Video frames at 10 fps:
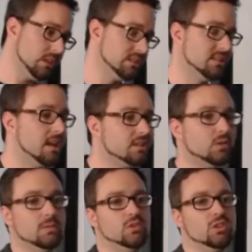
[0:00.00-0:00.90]
So last
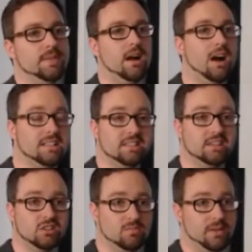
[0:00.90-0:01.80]
week we talked about
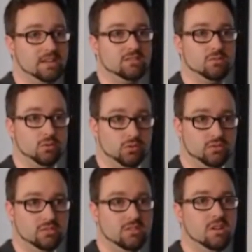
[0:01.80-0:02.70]
isolation-based rules.